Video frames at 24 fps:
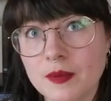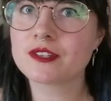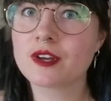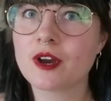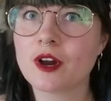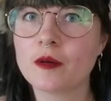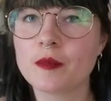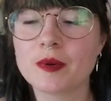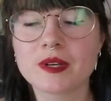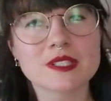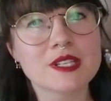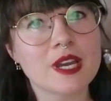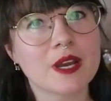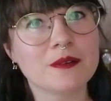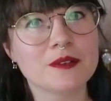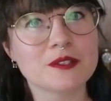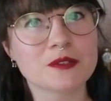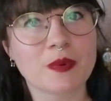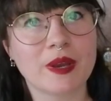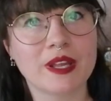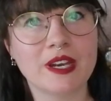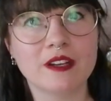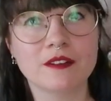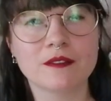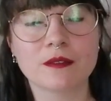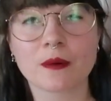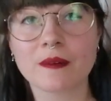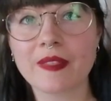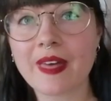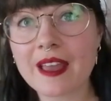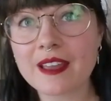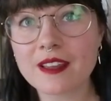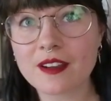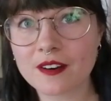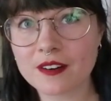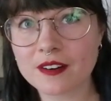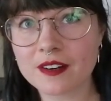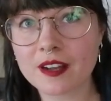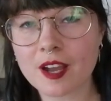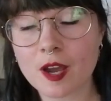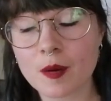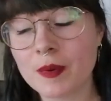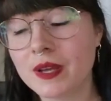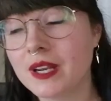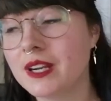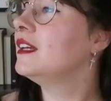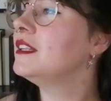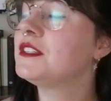So because I was waiting for that yarn to
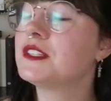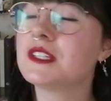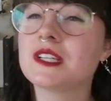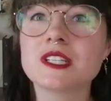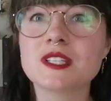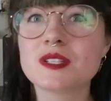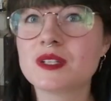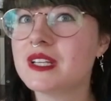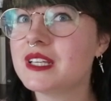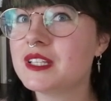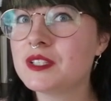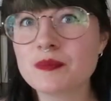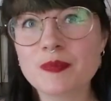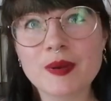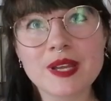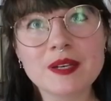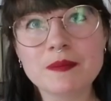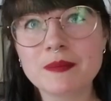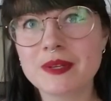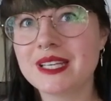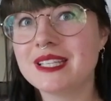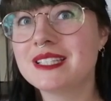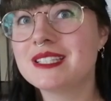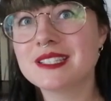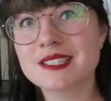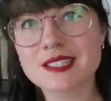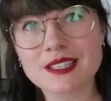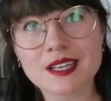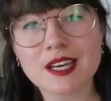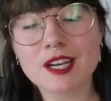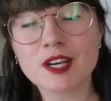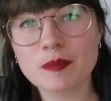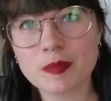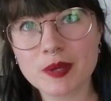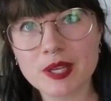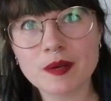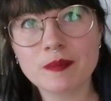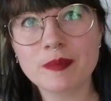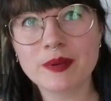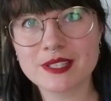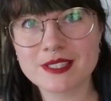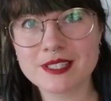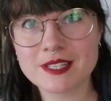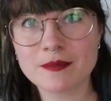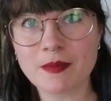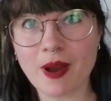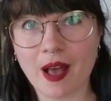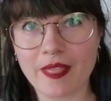come in. It's just it's been it's gonna be a
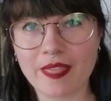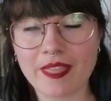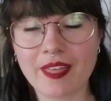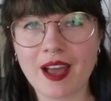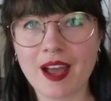busy month.